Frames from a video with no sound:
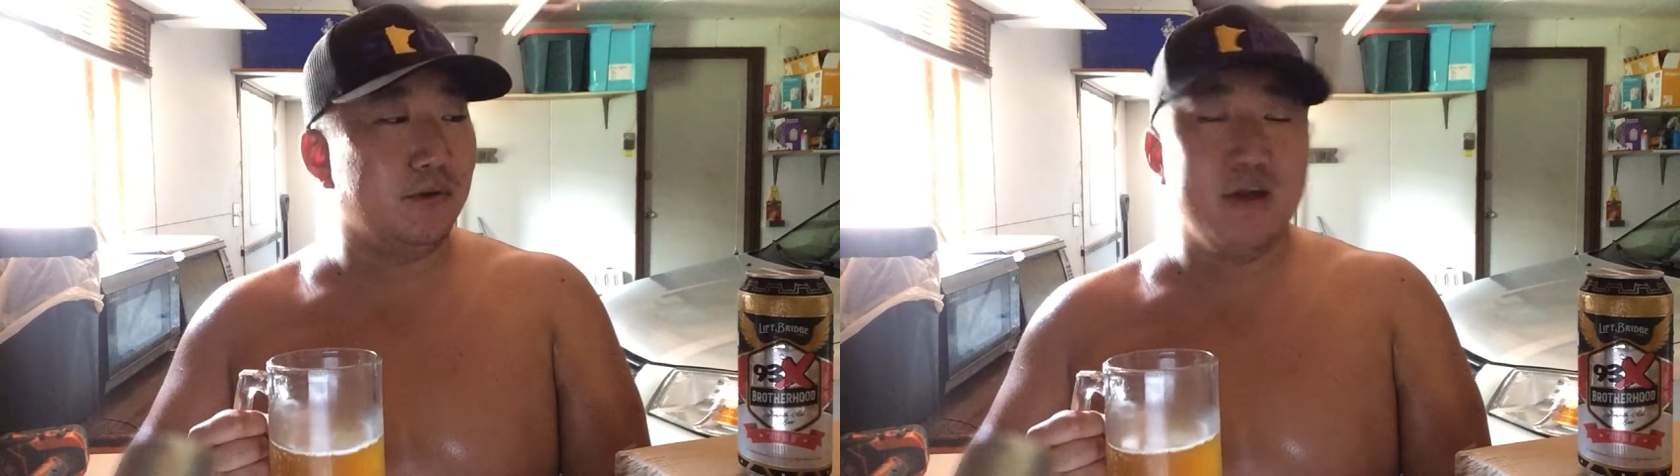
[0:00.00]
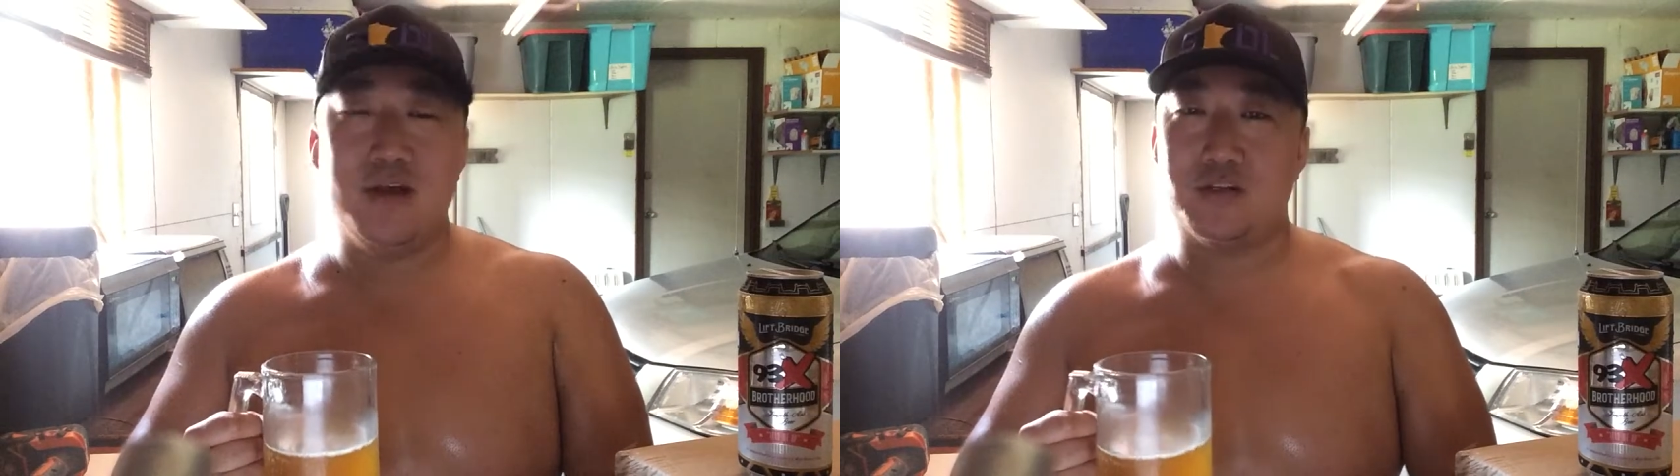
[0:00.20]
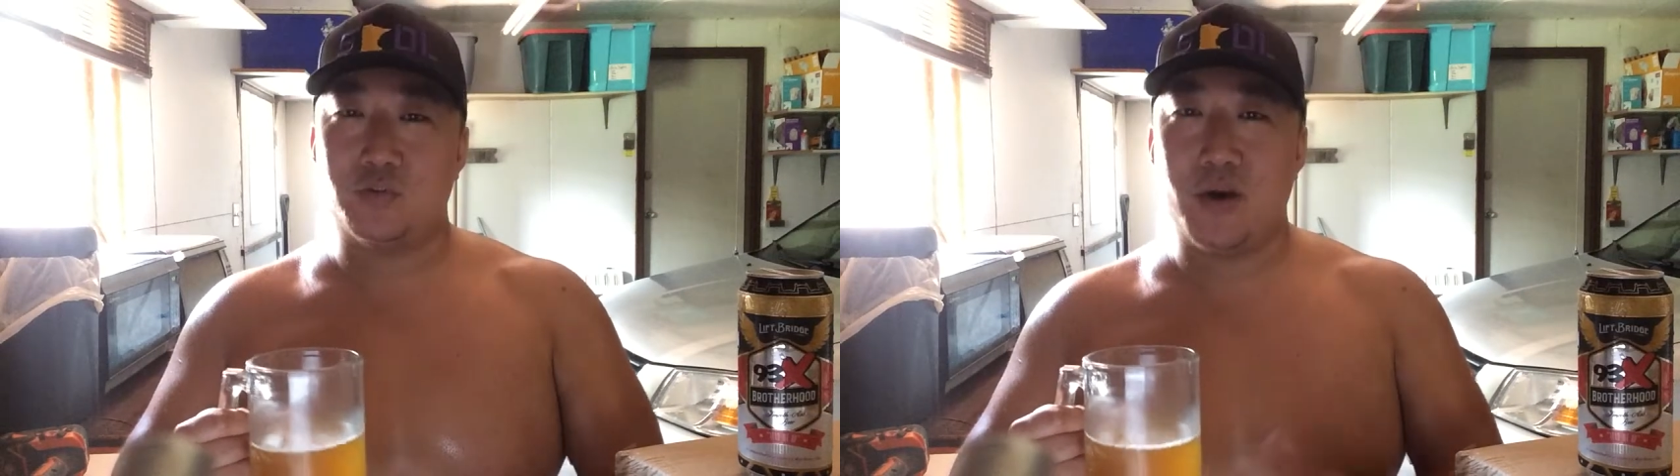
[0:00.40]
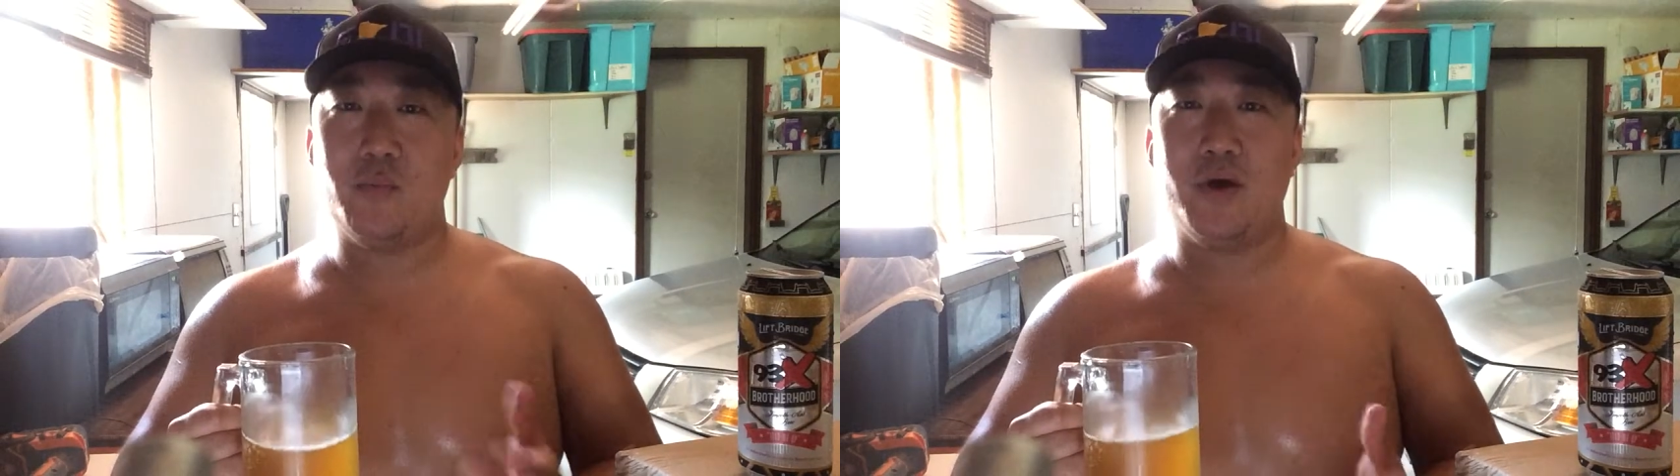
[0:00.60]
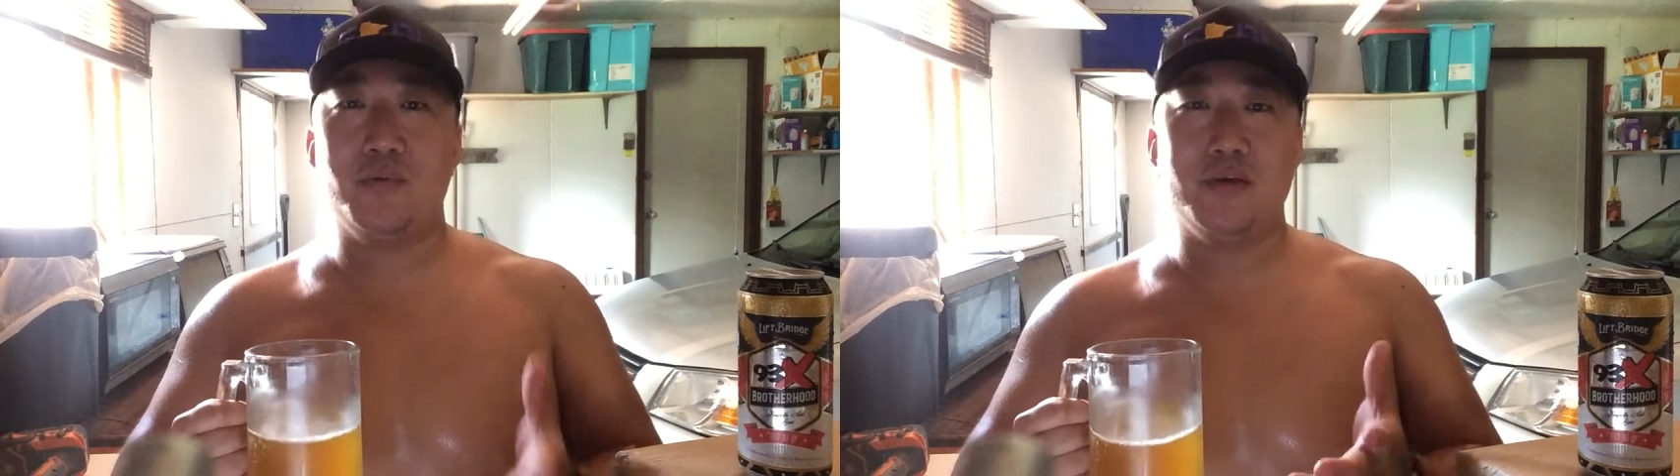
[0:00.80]
But because
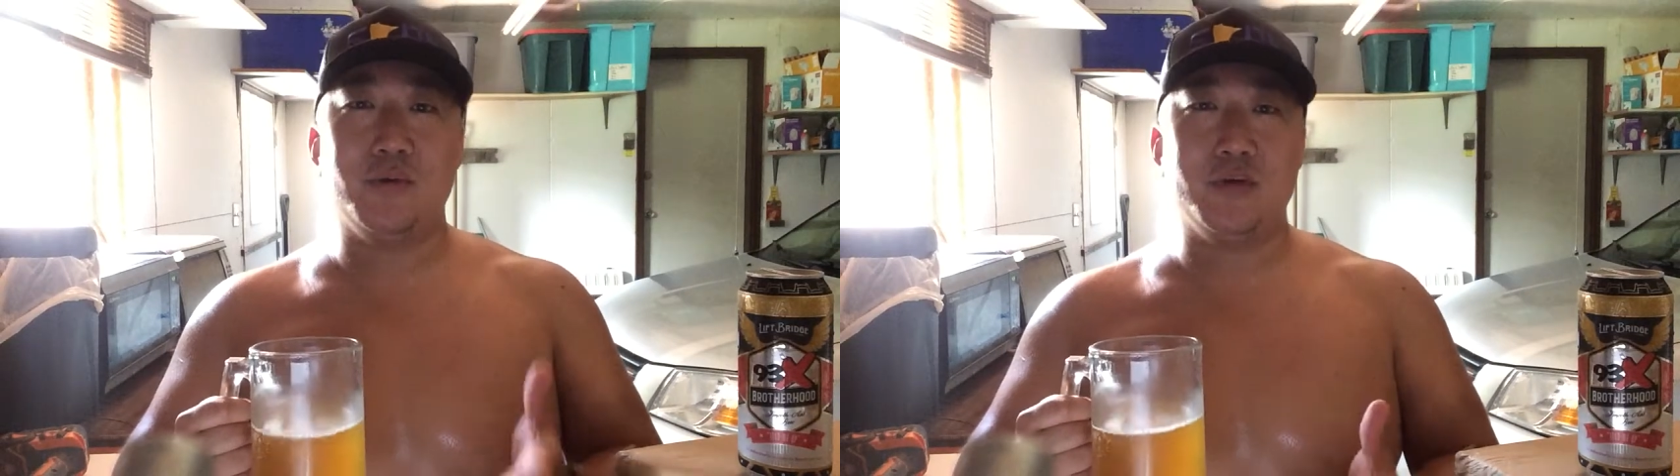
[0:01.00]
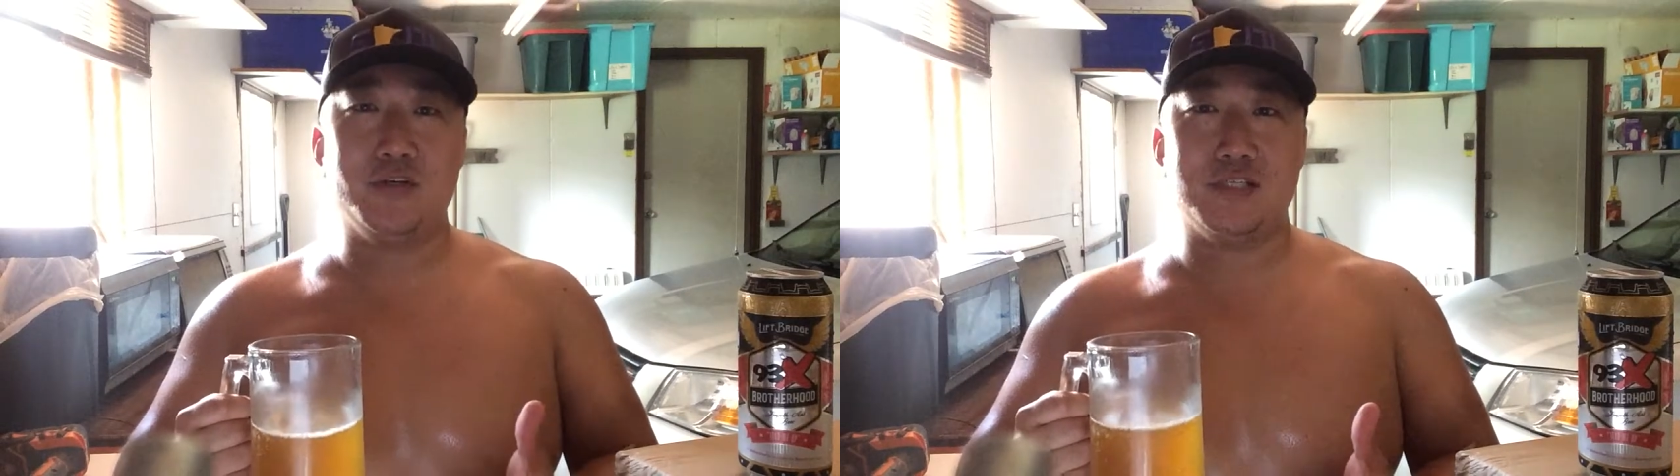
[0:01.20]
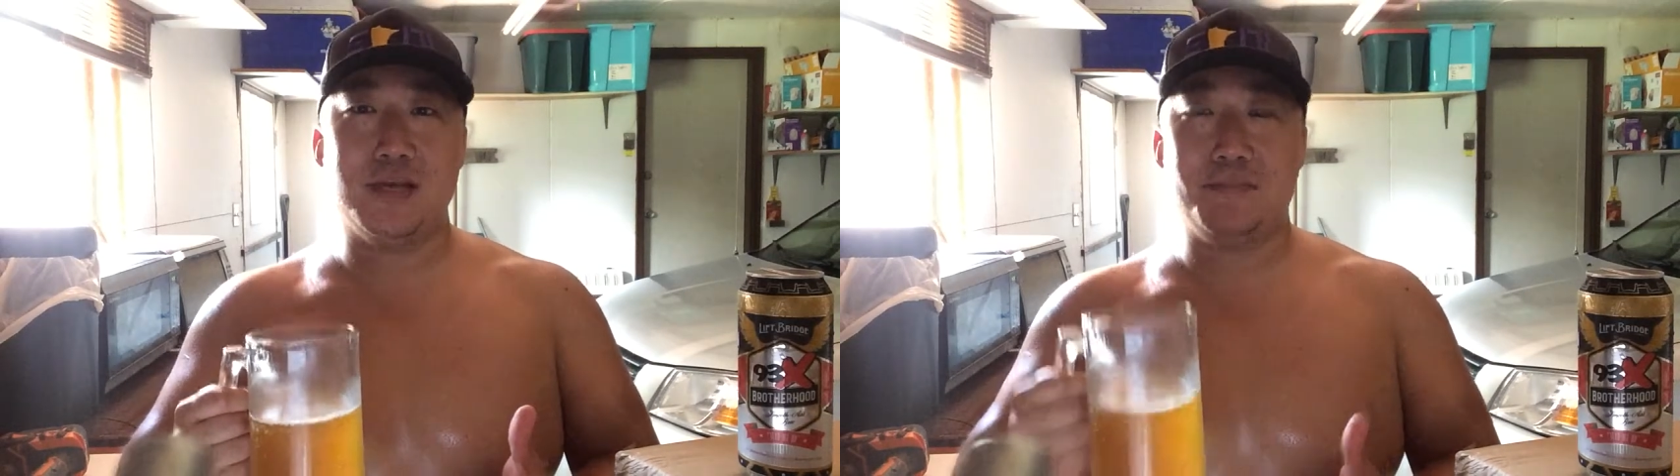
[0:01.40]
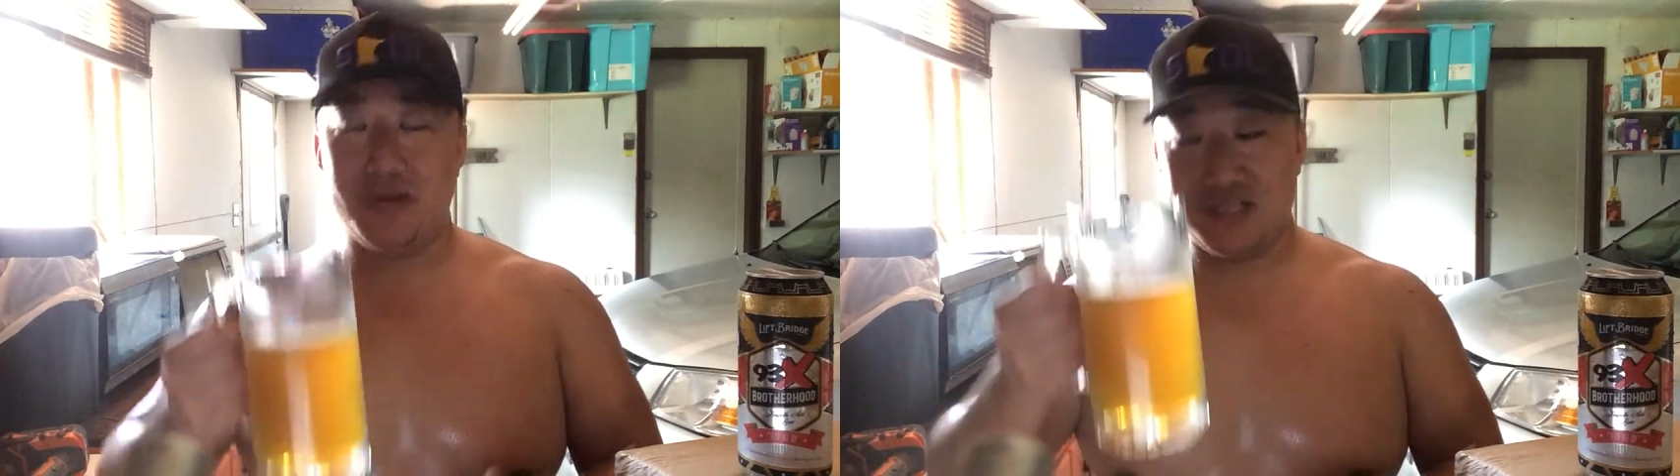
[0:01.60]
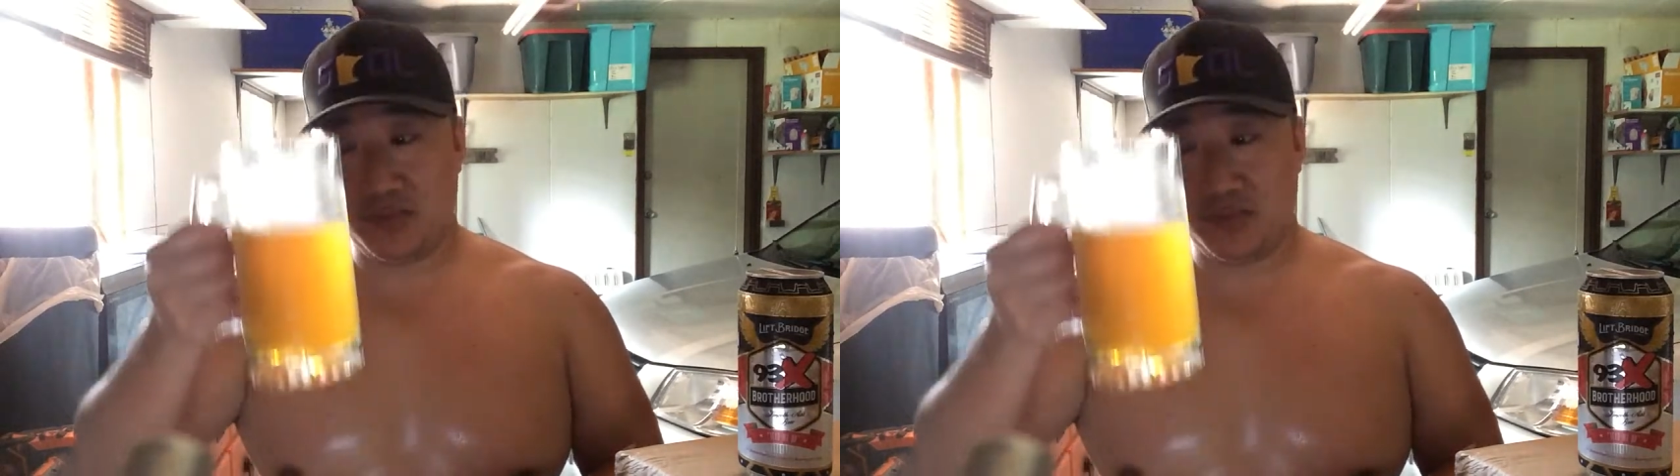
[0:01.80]
right away when you sip it